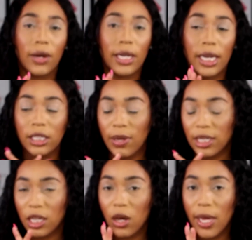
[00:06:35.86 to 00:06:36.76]
all right guys so i
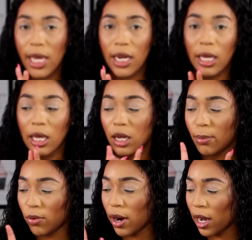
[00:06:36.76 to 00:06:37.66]
did go ahead and
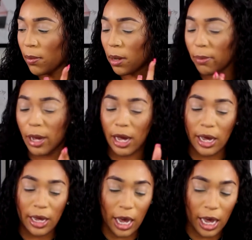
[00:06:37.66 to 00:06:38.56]
prime
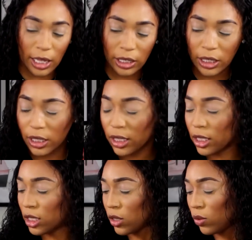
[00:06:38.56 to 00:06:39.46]
my
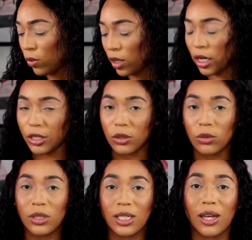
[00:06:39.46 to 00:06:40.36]
eyelids what did i
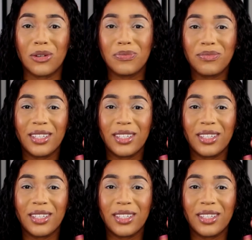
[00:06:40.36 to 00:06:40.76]
use oh